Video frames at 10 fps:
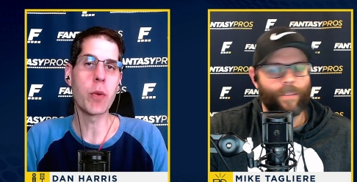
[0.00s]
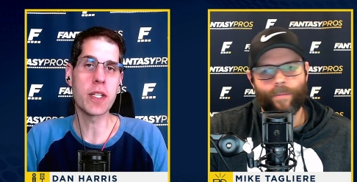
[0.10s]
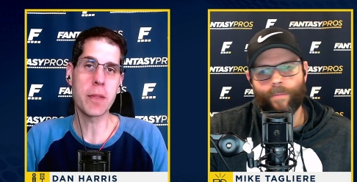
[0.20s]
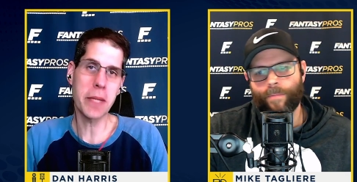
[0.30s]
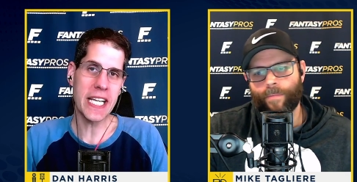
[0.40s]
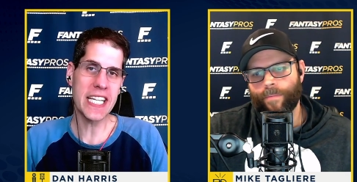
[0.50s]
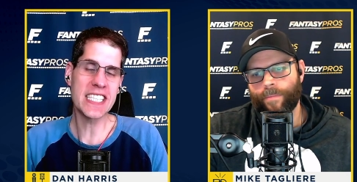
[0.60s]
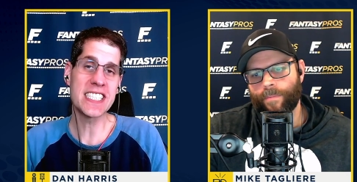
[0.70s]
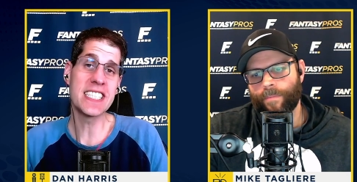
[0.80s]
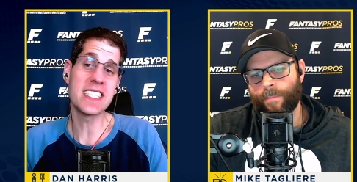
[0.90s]
Speaker 1: were at the beginning
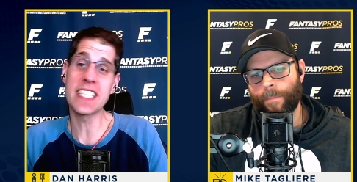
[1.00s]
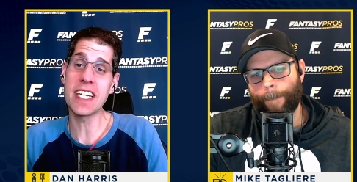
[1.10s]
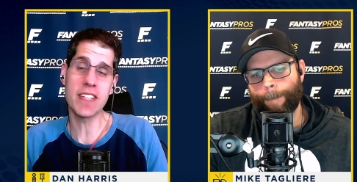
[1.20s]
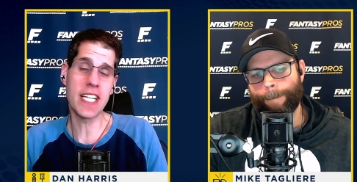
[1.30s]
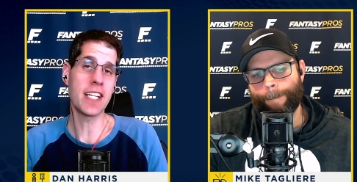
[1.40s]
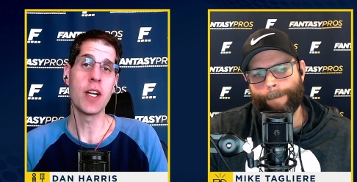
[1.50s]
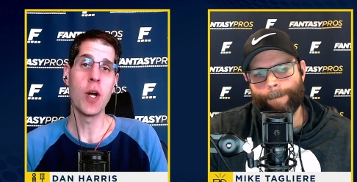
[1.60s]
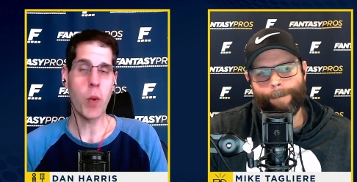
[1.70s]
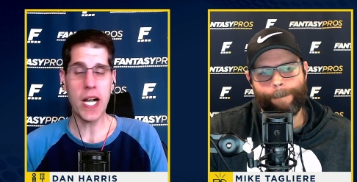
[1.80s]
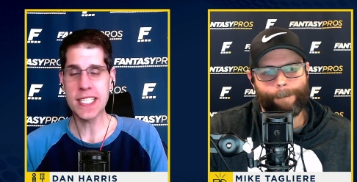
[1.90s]
of the season, given that
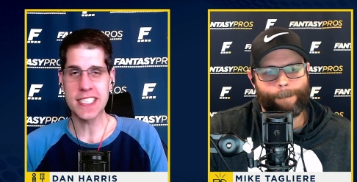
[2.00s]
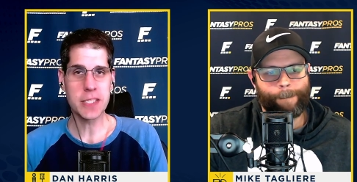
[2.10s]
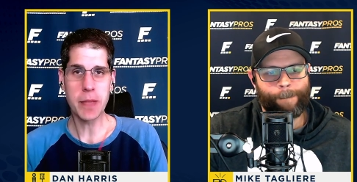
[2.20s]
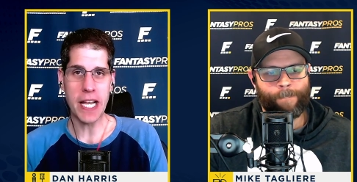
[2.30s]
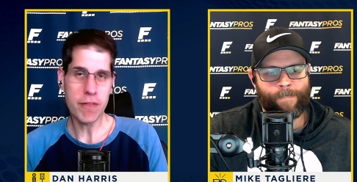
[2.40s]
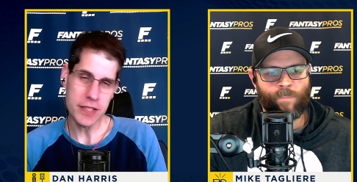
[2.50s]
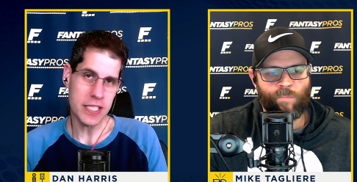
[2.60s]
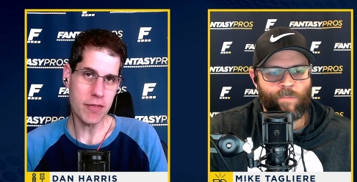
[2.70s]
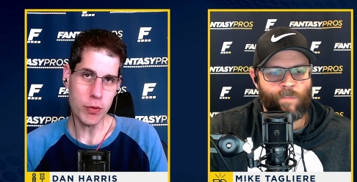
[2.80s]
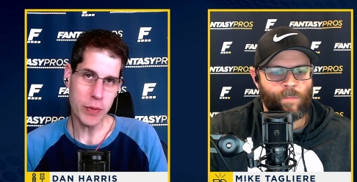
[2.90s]
Watkins has been out for
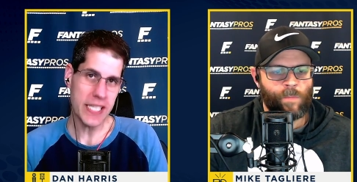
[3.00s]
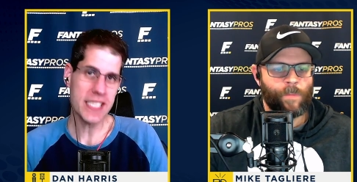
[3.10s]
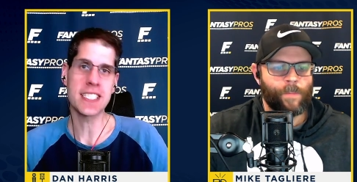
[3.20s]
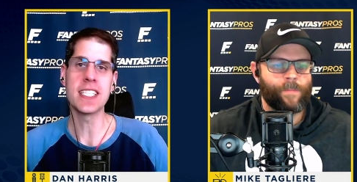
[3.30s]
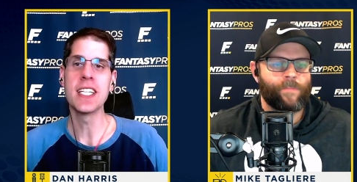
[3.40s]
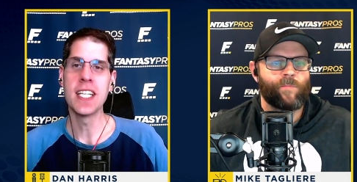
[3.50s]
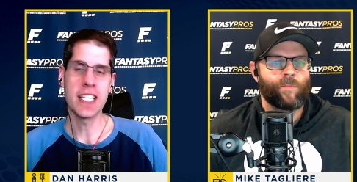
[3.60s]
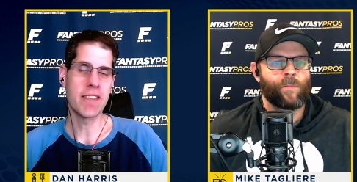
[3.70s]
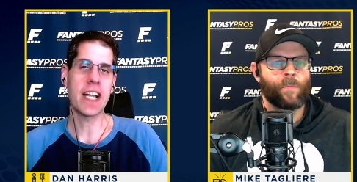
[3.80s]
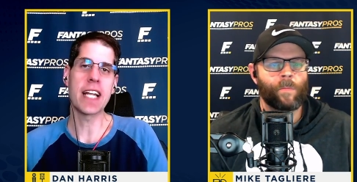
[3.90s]
several weeks and
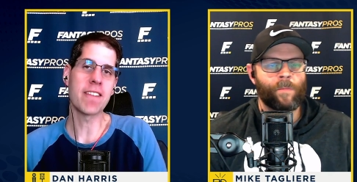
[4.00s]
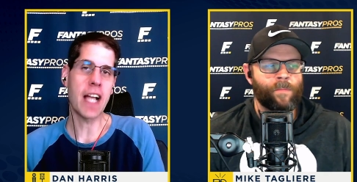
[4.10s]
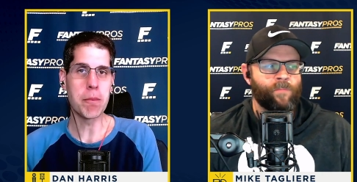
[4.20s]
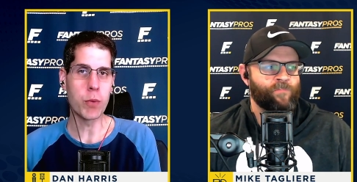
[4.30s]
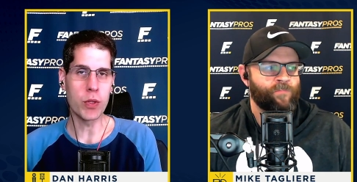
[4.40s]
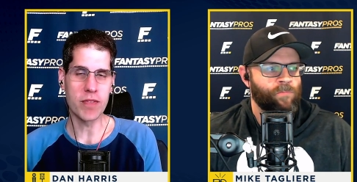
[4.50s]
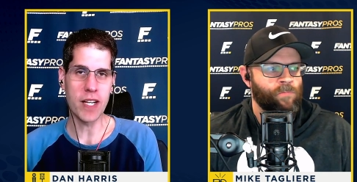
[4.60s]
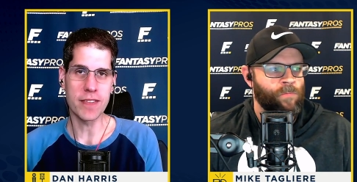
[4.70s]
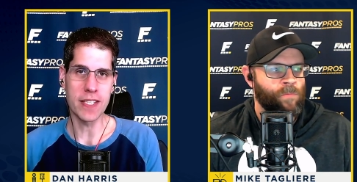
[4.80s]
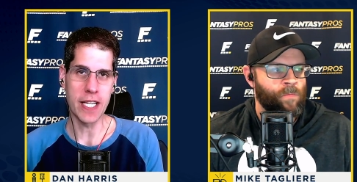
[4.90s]
they've kind of gotten more
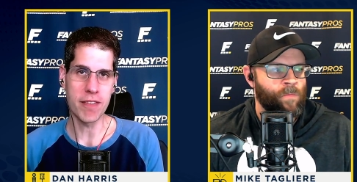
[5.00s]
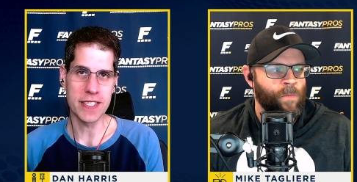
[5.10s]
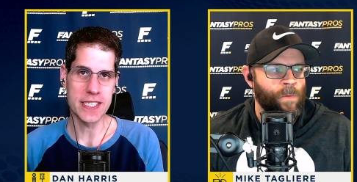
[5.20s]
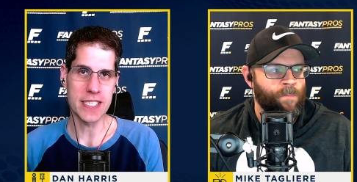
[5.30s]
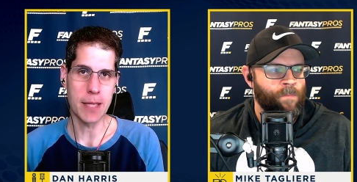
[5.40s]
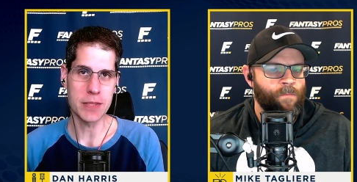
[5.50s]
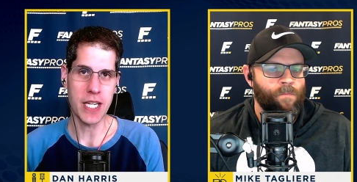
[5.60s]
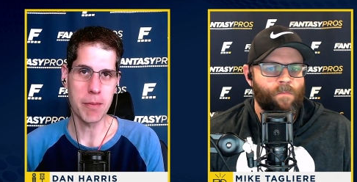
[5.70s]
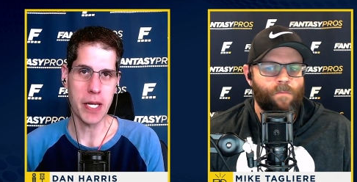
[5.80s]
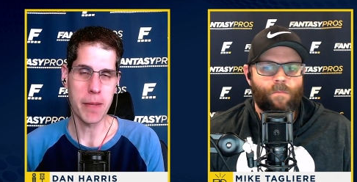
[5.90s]
involved in the offense as time has
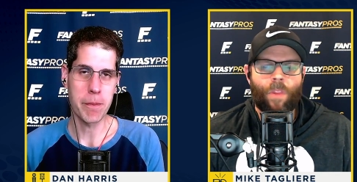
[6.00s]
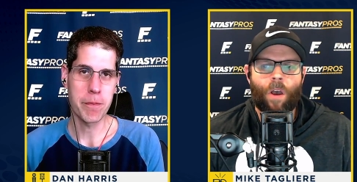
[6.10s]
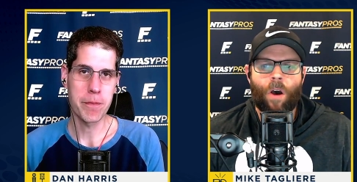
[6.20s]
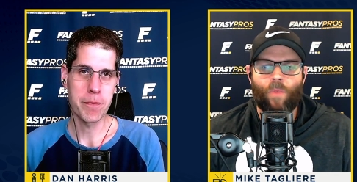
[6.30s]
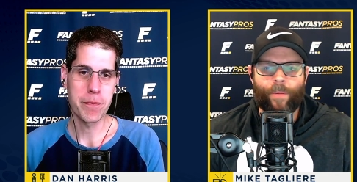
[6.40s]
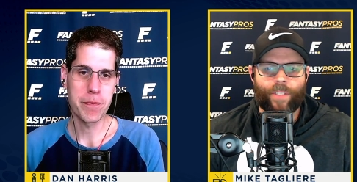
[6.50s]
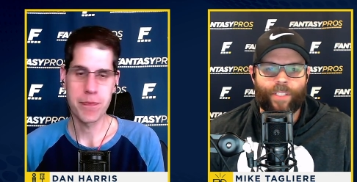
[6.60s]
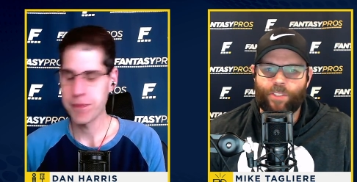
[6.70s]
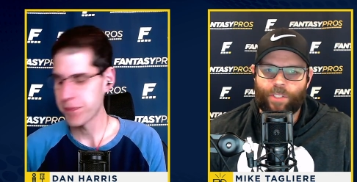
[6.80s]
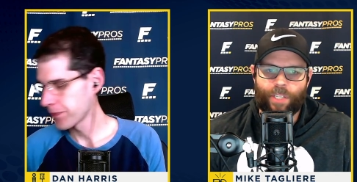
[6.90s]
gone by?
Speaker 2: No,
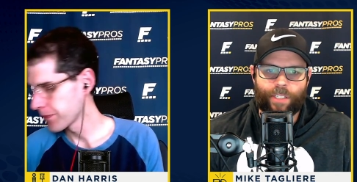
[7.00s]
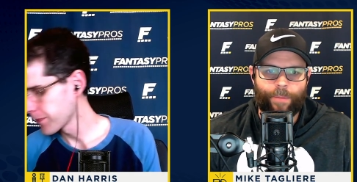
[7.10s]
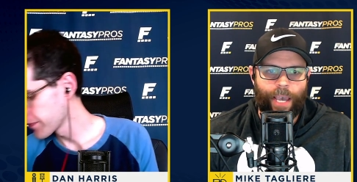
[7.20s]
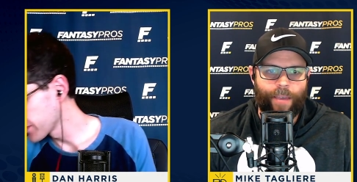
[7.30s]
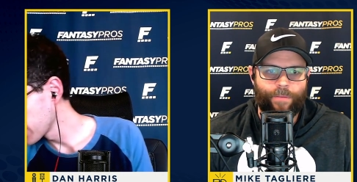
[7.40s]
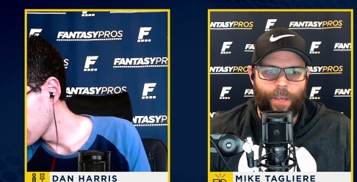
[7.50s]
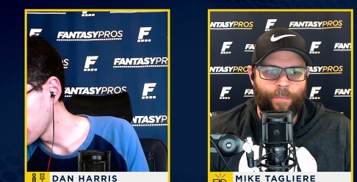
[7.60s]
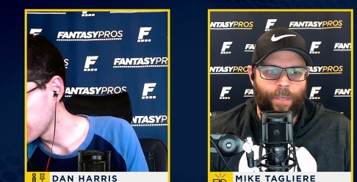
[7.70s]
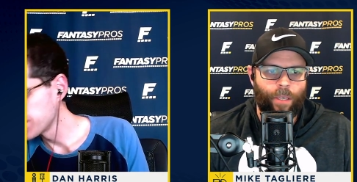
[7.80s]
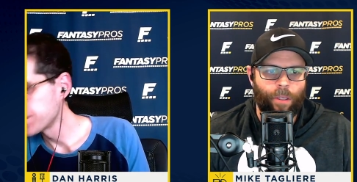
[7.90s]
Robinson's just a depth guy for them.
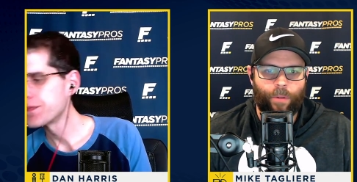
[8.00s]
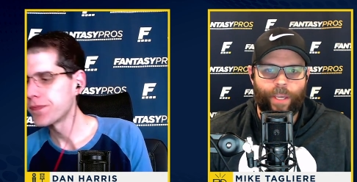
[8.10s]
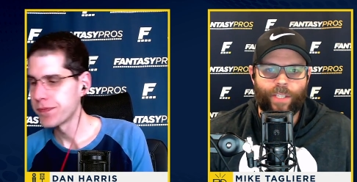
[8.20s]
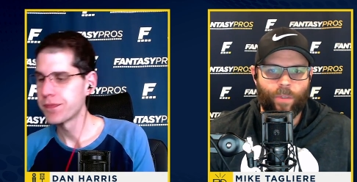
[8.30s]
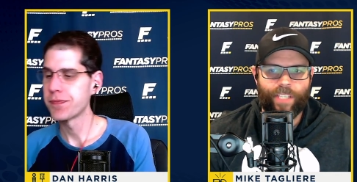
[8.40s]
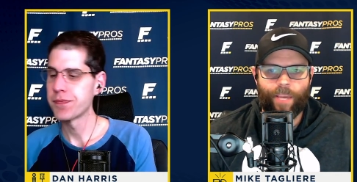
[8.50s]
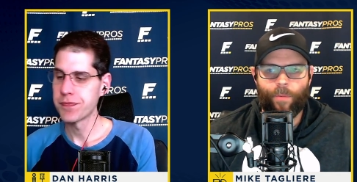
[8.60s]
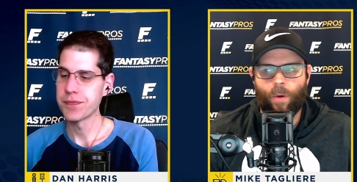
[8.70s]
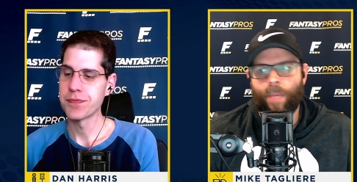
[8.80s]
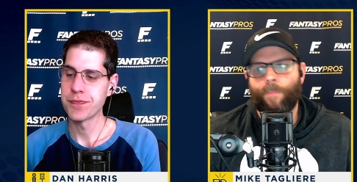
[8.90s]
He only plays when Sammy
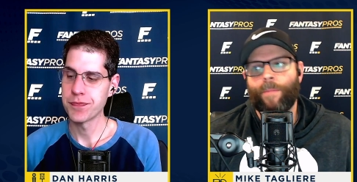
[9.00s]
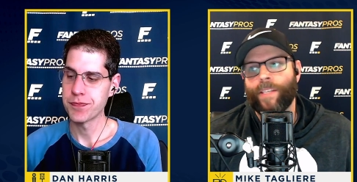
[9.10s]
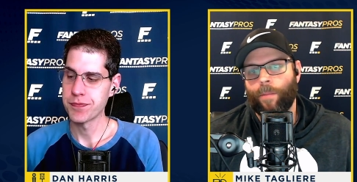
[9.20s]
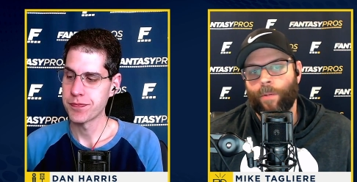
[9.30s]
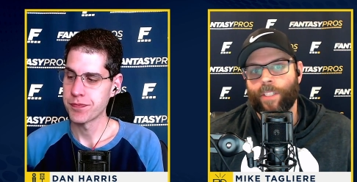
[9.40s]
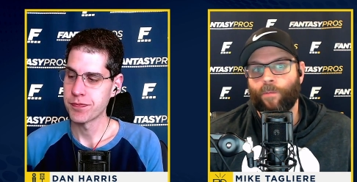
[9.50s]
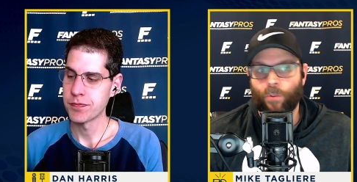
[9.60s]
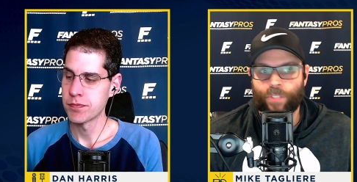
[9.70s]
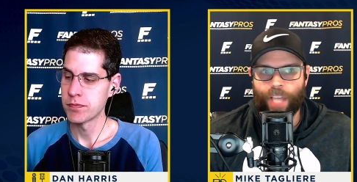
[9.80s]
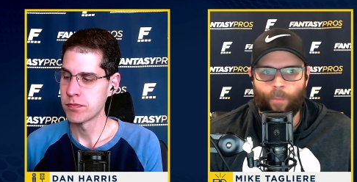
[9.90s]
he basically plays a
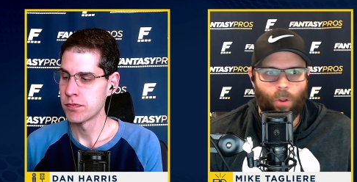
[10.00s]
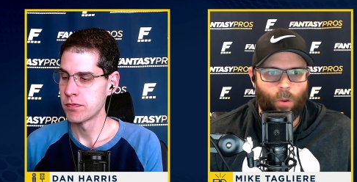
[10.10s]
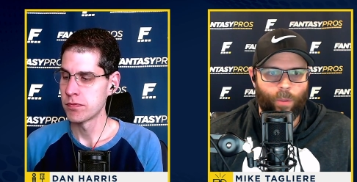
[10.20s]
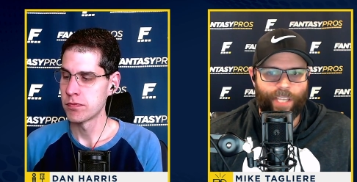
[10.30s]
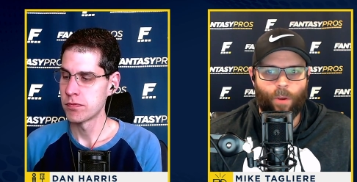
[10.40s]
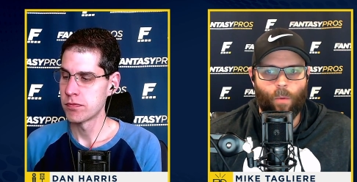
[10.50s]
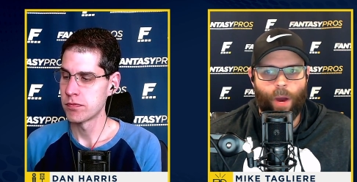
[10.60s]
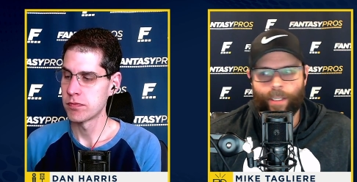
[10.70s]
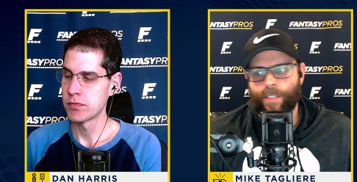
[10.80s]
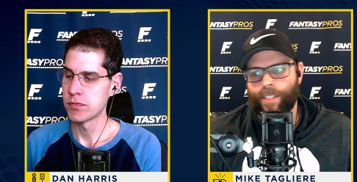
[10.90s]
full-time role when Sammy
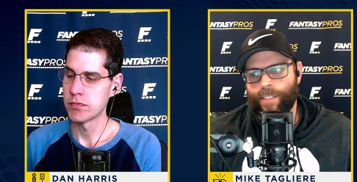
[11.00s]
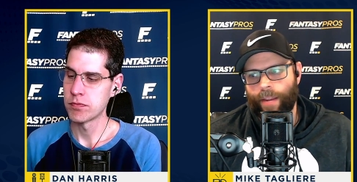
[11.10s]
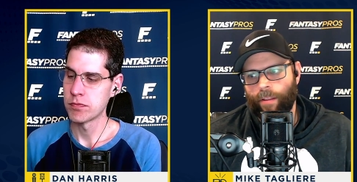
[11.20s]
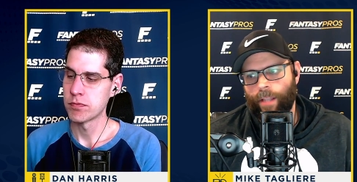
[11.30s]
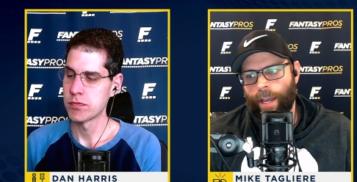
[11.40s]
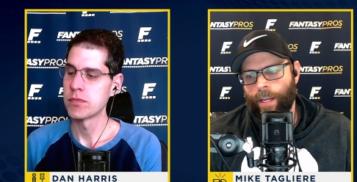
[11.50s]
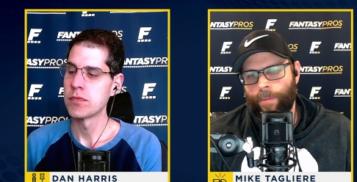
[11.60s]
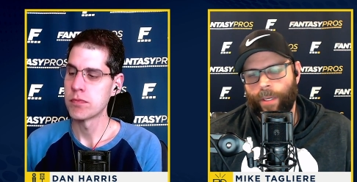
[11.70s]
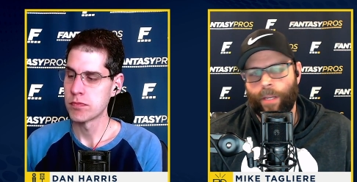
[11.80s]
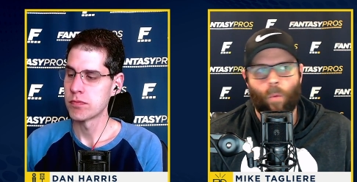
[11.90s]
Watkins is out of the lineup, and